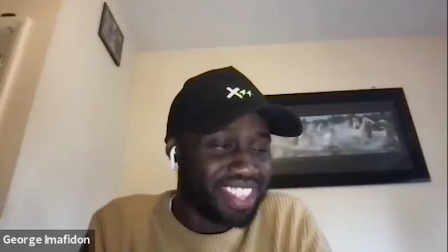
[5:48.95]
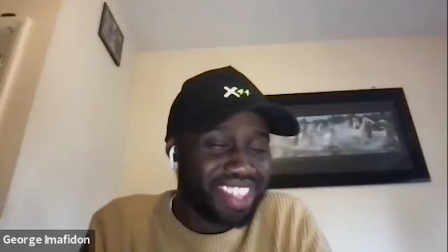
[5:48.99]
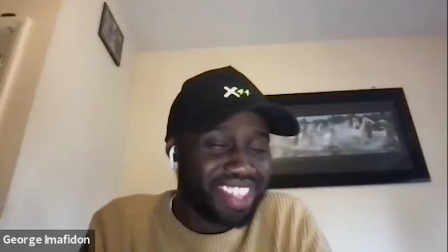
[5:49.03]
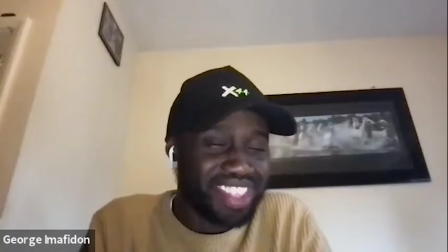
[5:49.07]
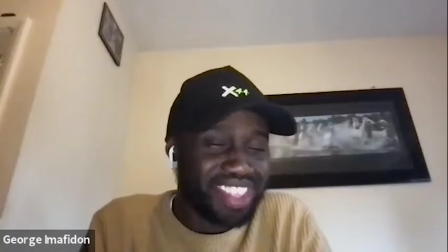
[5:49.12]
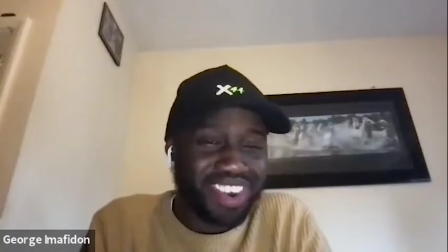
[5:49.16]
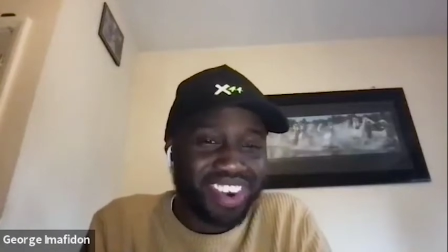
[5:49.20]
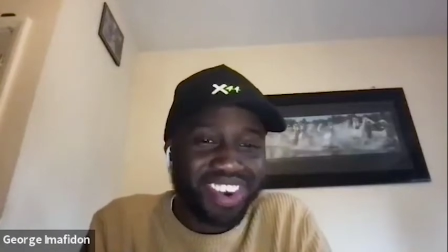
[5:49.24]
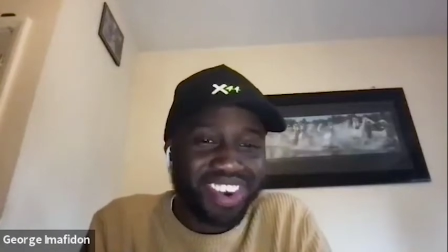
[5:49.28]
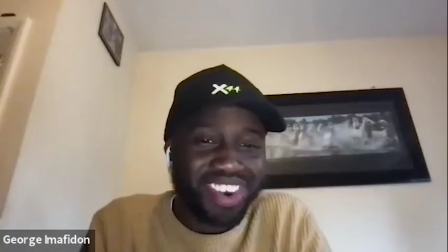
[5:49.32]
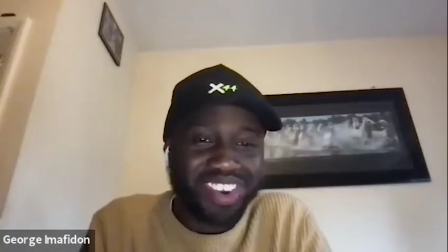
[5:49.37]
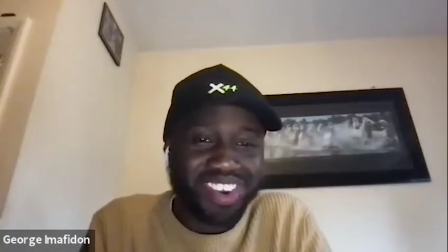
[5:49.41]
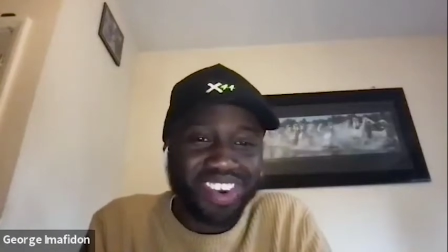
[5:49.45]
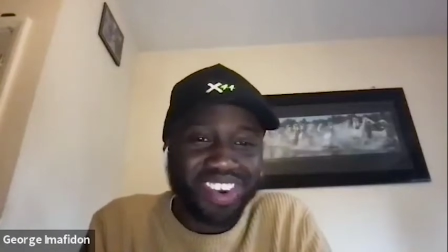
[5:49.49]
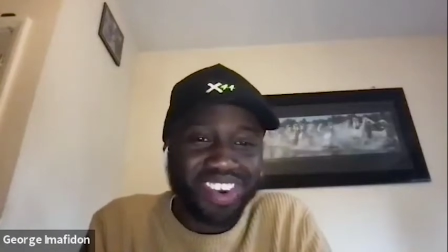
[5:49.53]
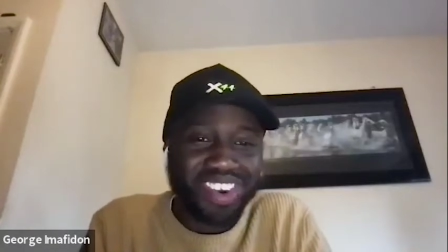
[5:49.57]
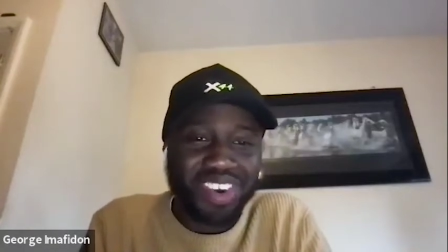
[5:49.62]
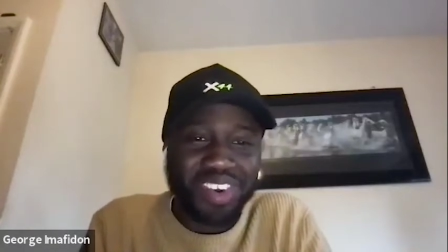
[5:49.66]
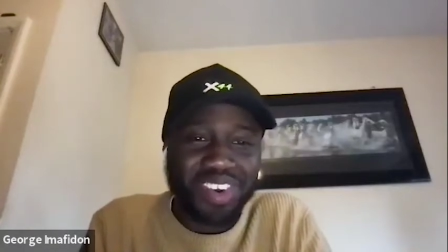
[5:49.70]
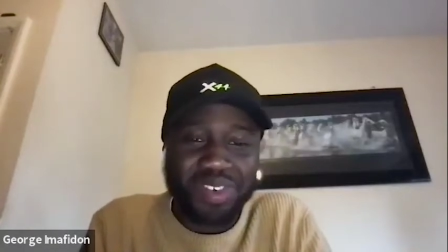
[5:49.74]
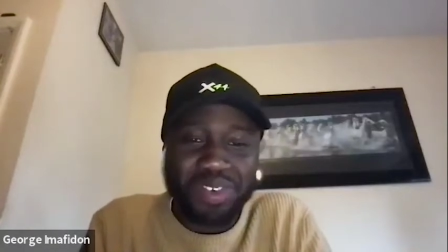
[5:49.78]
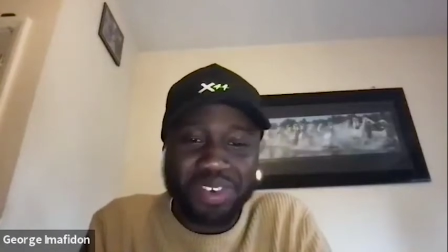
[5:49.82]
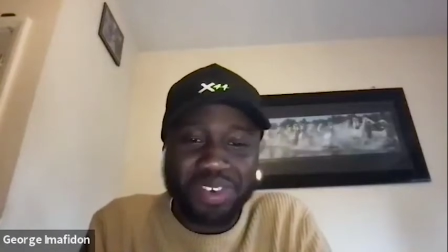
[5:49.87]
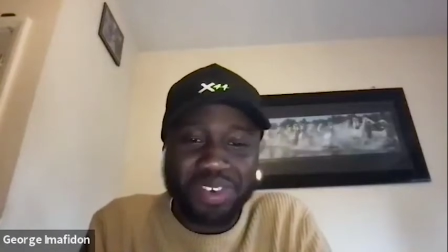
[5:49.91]
not not
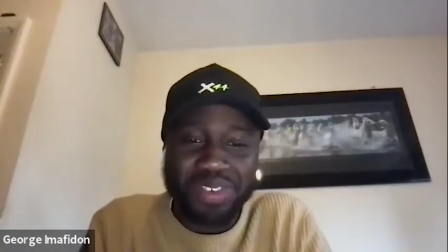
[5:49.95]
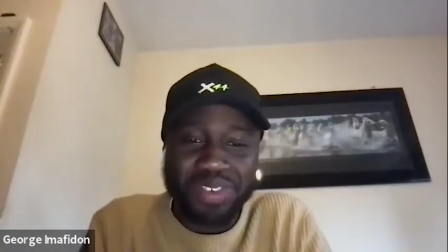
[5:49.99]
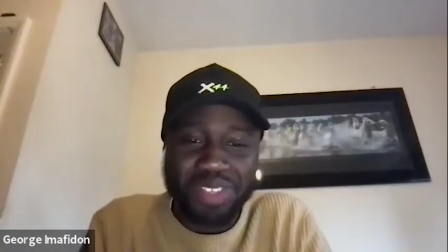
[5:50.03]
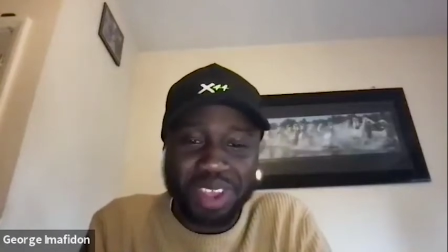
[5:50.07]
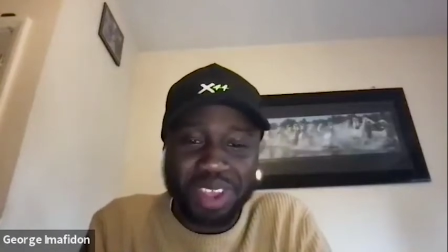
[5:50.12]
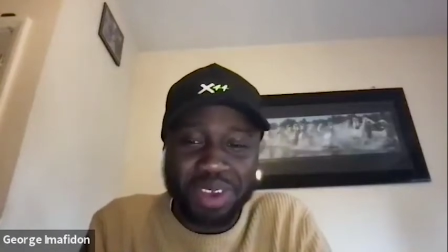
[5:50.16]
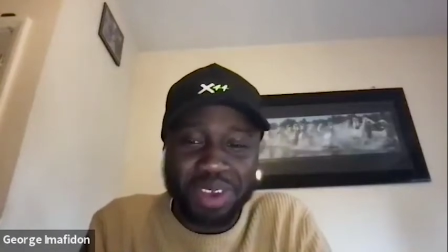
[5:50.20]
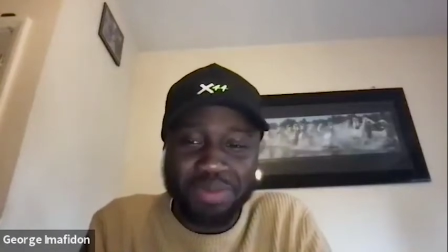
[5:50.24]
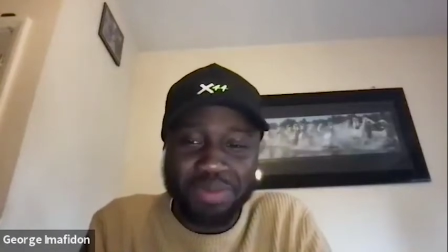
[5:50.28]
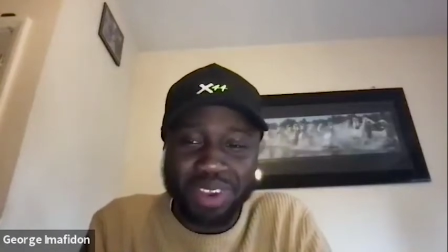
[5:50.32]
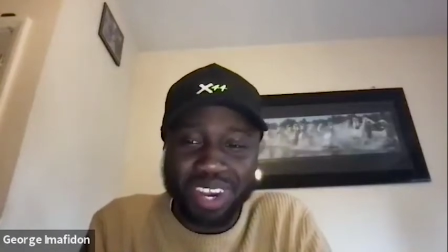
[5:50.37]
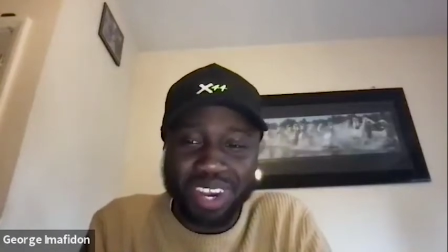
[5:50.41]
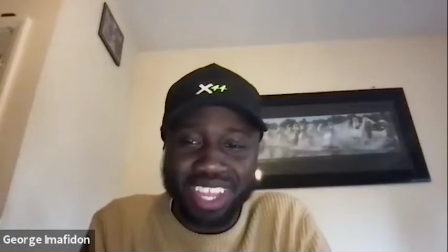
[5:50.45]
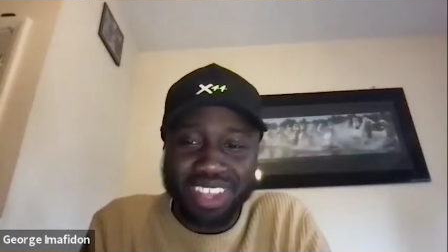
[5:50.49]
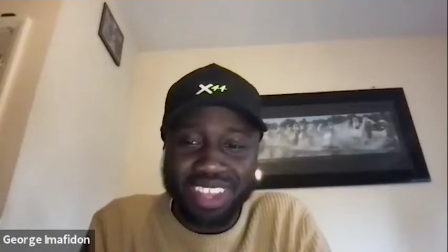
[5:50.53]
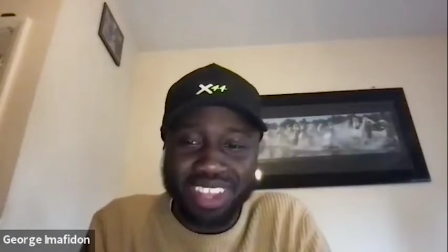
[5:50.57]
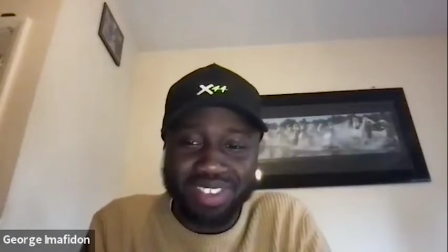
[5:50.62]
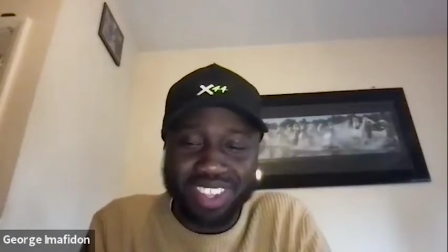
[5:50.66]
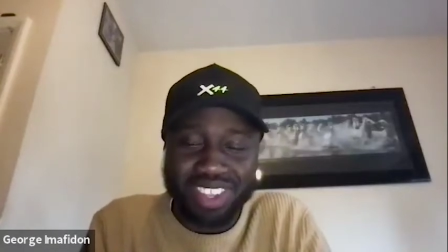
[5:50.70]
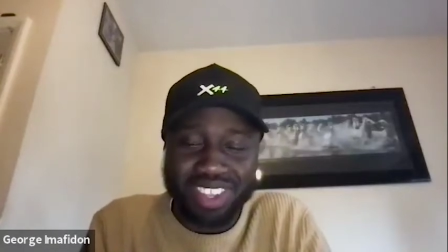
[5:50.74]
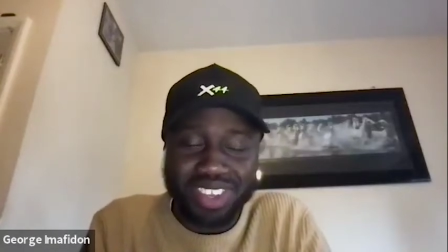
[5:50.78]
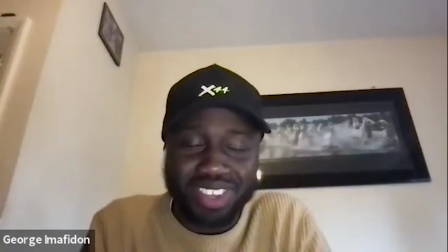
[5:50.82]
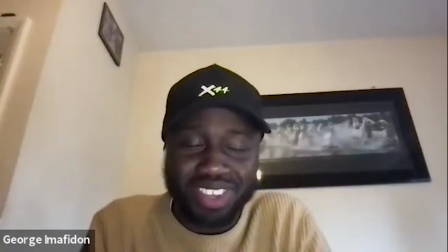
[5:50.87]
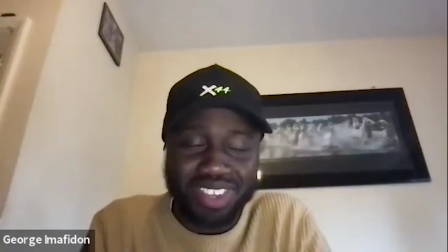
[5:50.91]
all of them believe
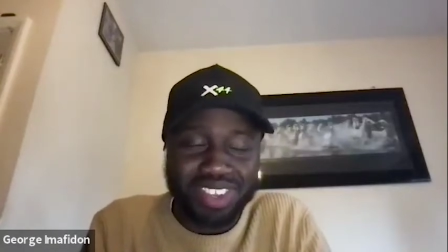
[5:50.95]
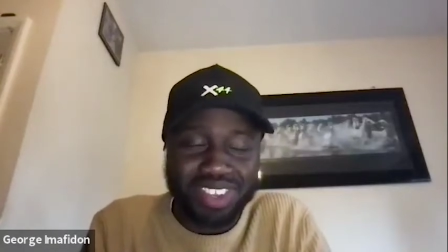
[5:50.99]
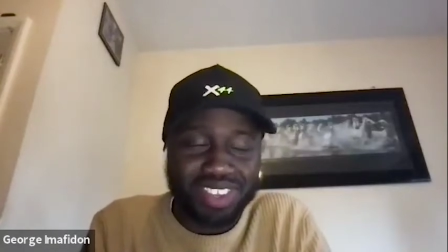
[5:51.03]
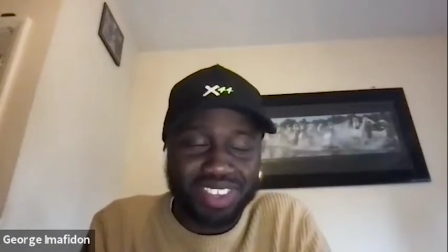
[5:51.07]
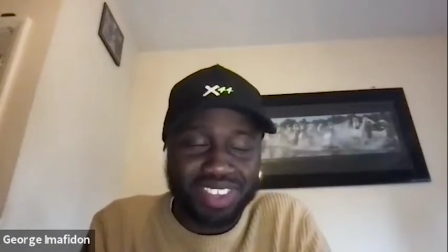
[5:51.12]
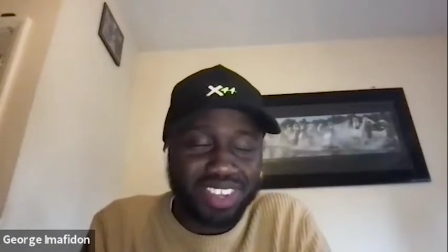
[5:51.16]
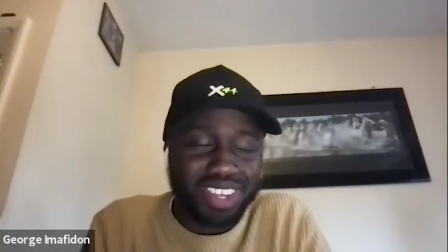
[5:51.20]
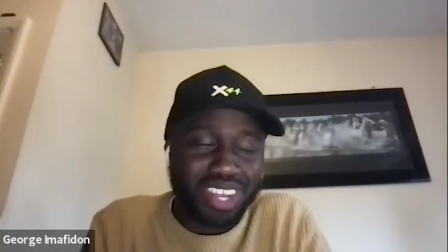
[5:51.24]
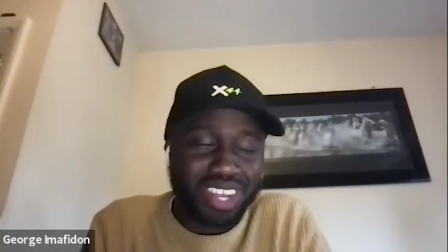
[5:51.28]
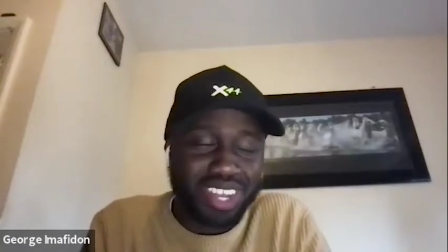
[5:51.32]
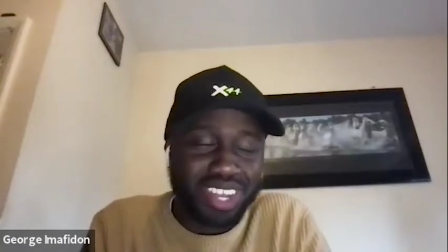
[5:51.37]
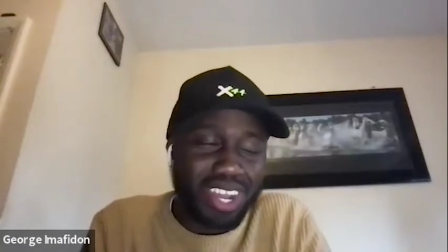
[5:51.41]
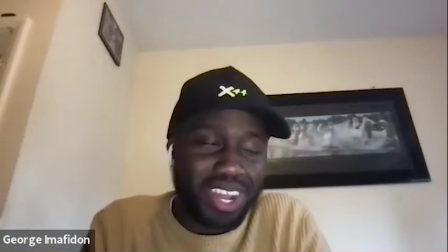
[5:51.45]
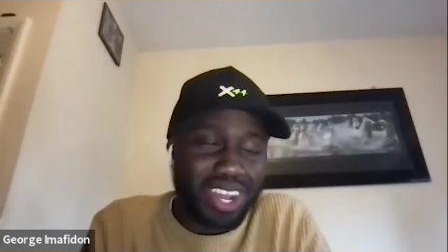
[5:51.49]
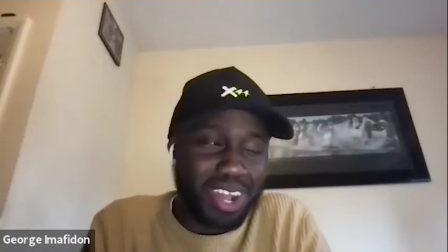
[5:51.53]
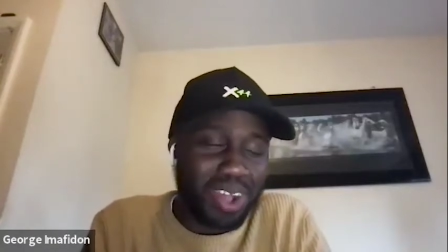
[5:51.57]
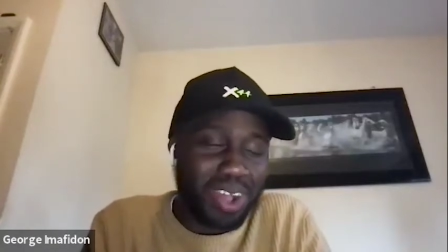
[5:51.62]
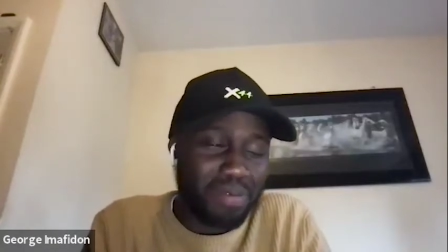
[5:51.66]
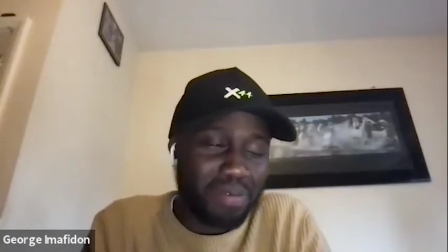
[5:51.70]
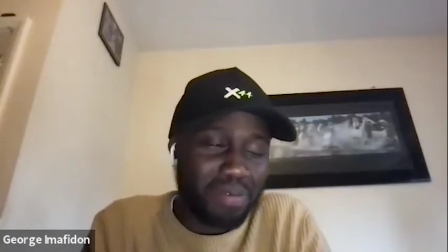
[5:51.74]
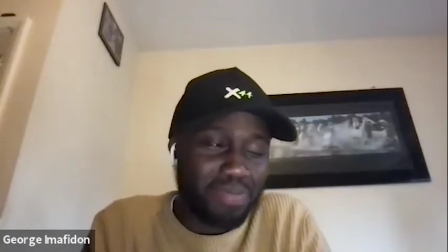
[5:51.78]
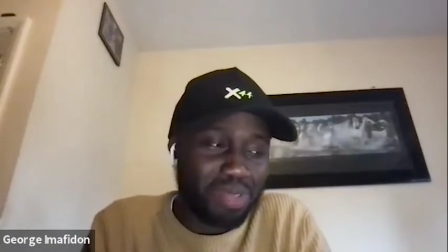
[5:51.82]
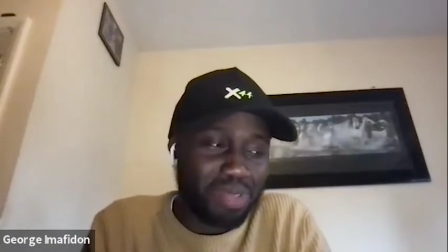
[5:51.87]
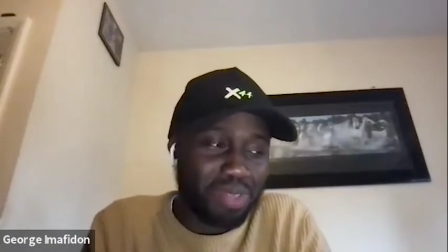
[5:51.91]
in you,
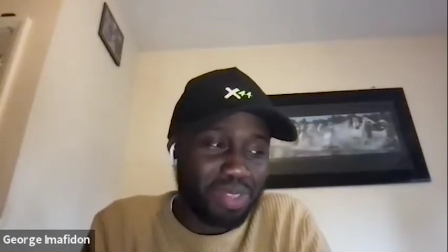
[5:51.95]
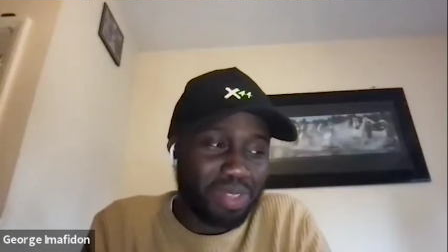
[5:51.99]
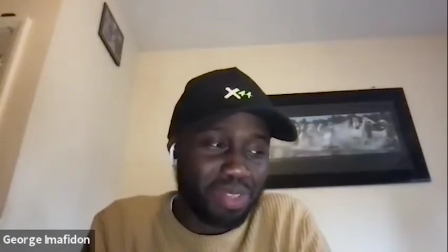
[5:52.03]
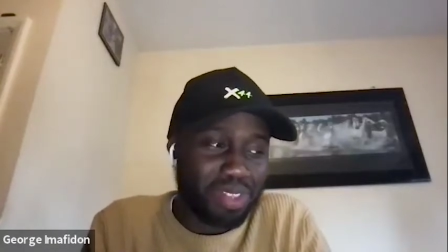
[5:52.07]
um,